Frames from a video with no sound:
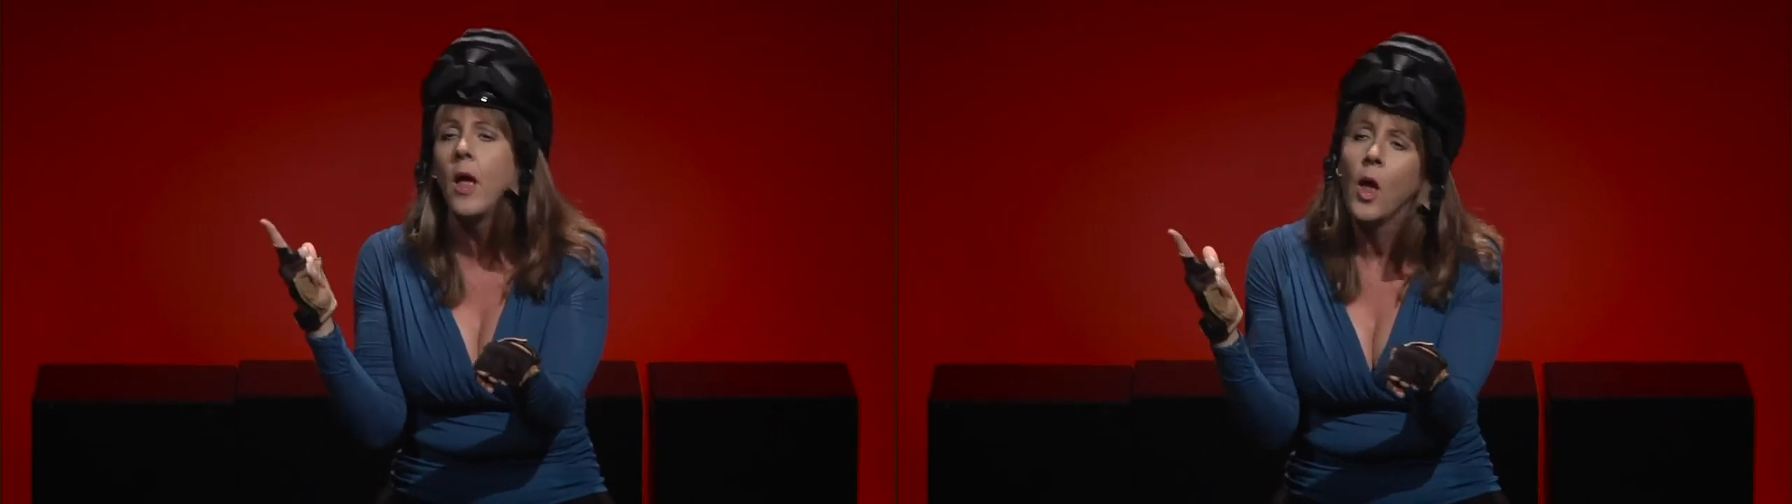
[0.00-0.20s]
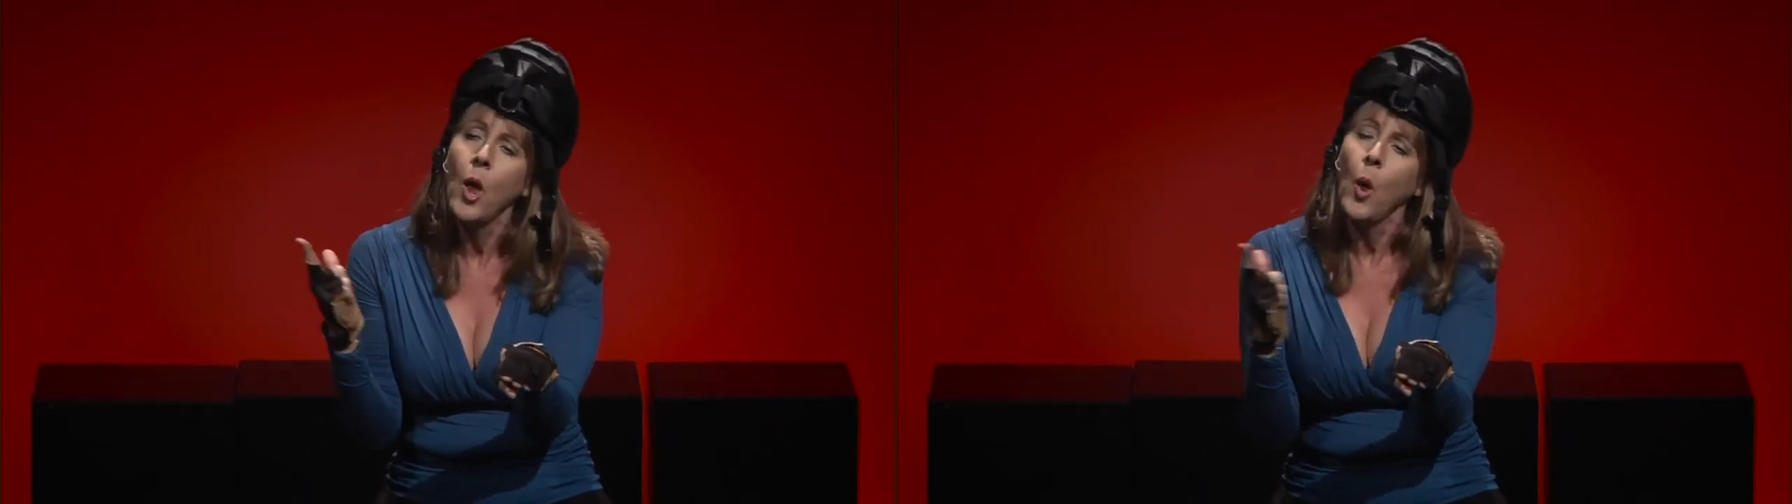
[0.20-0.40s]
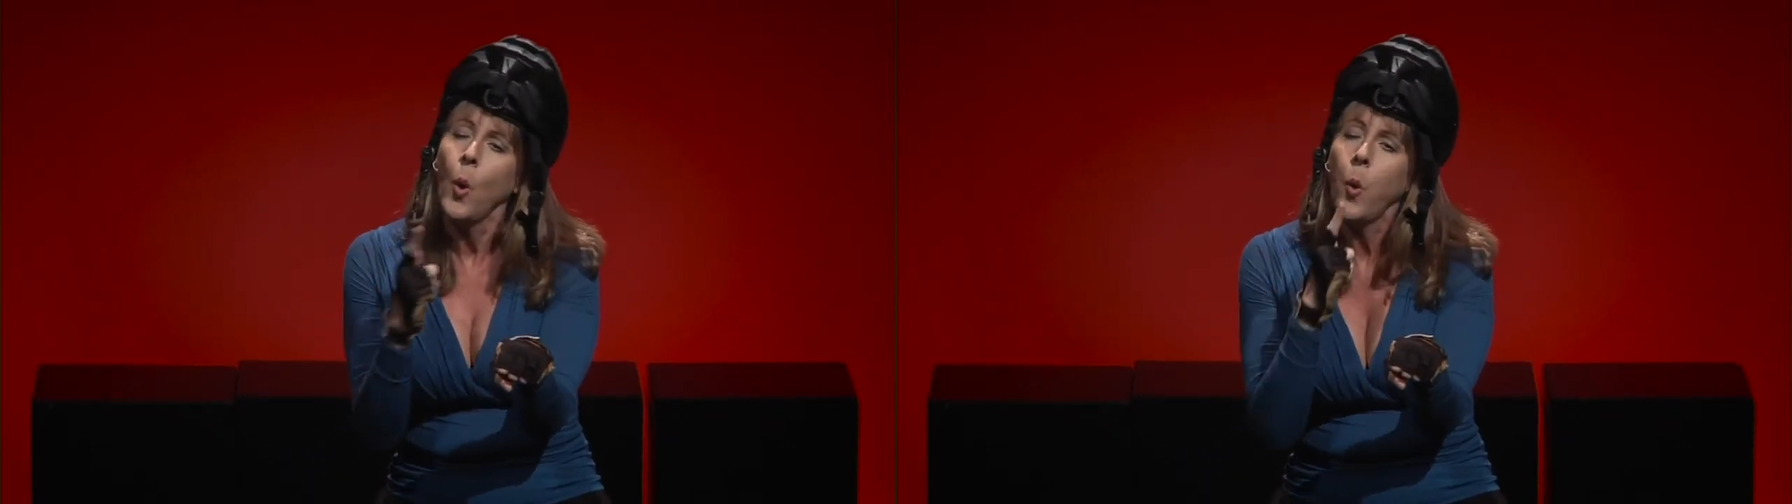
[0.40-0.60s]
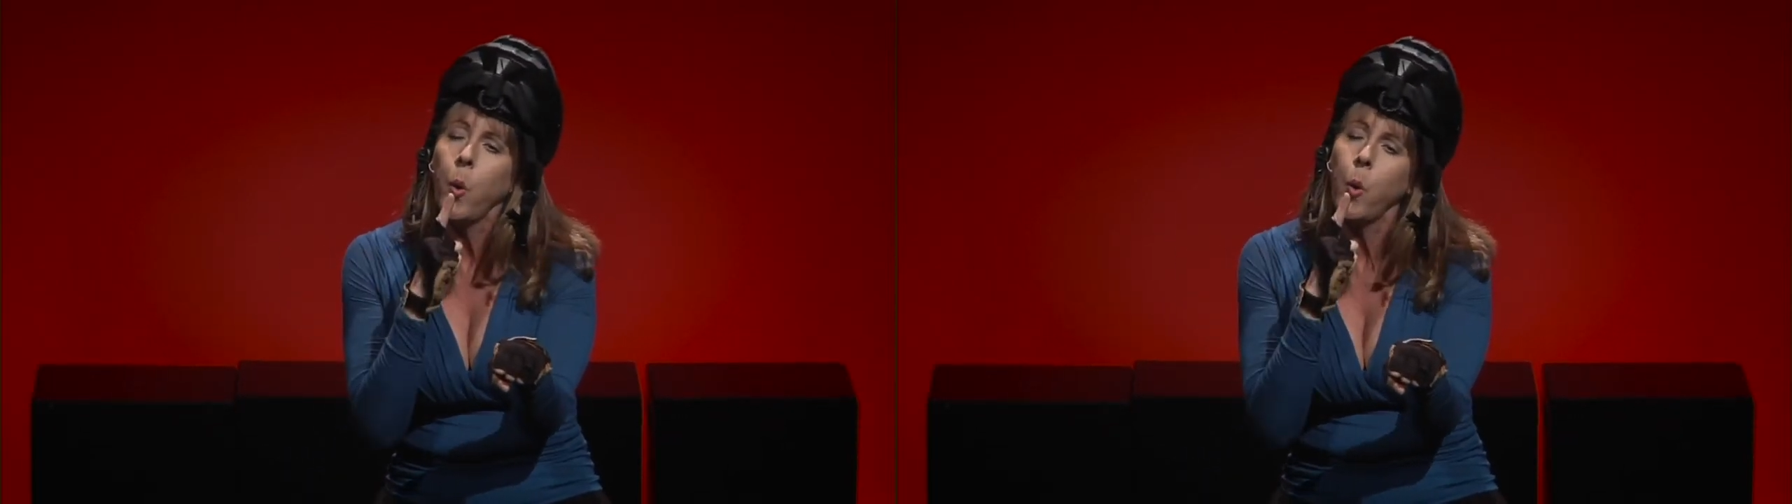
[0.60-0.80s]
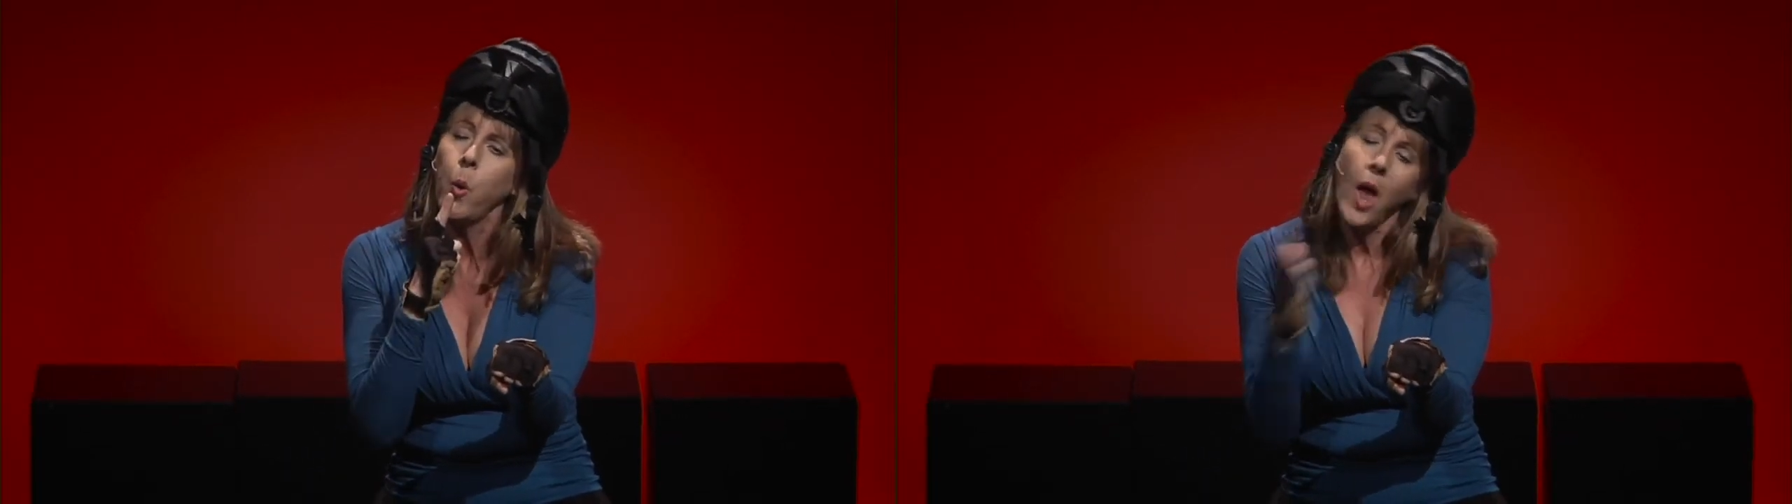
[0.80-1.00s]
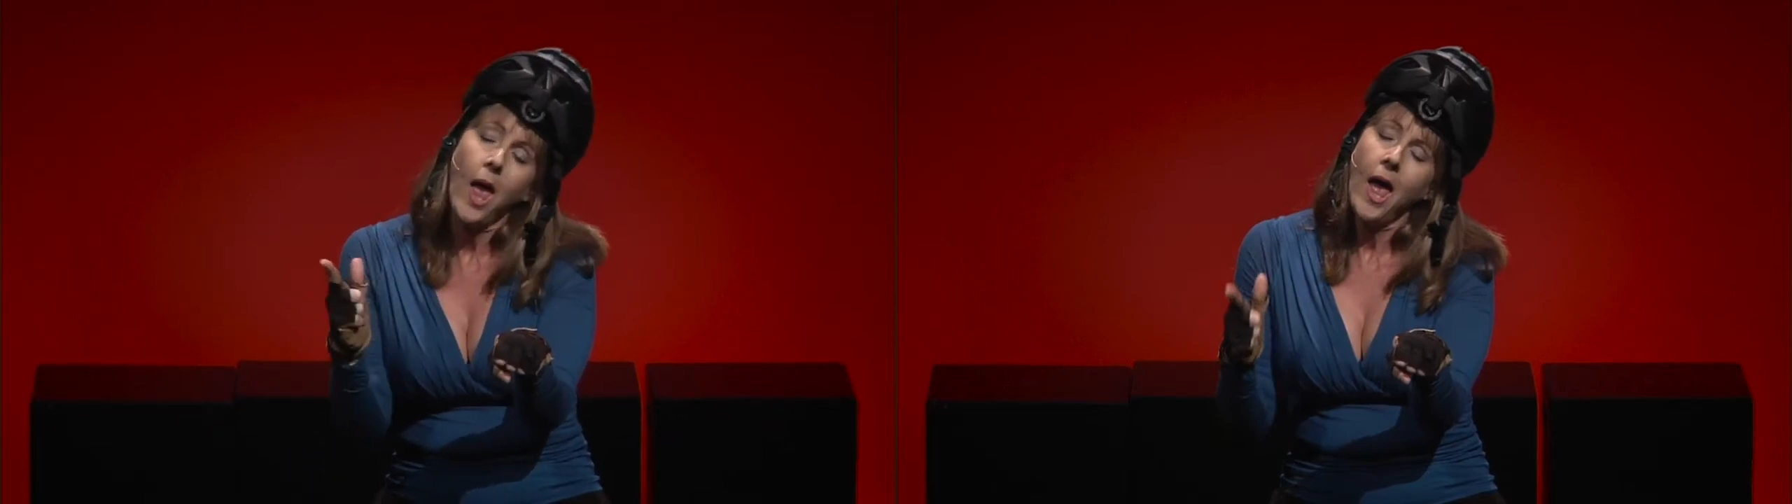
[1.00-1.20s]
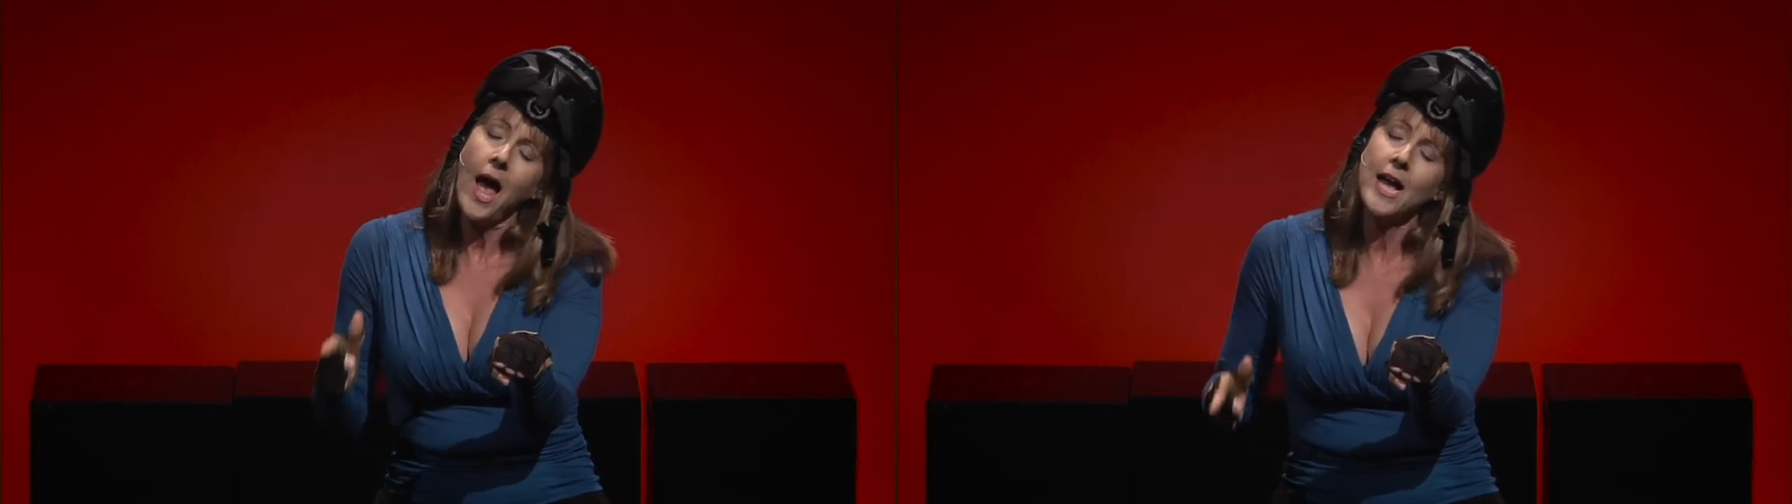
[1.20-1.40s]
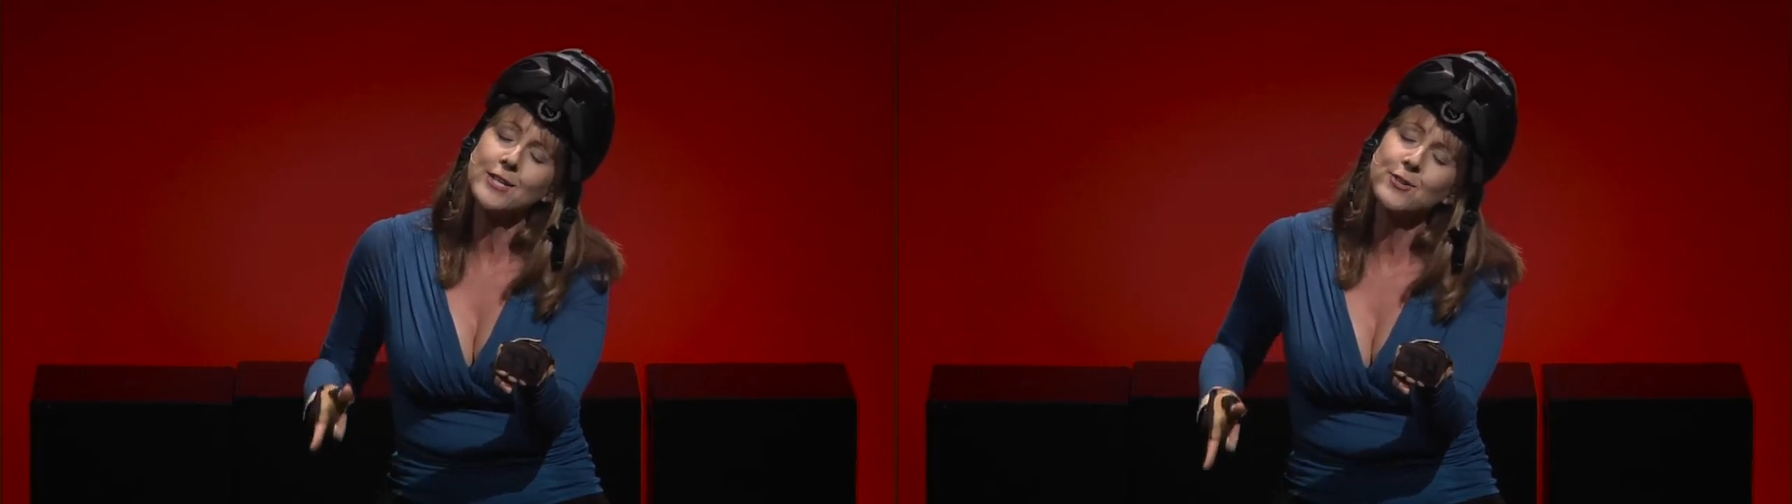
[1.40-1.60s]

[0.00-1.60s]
I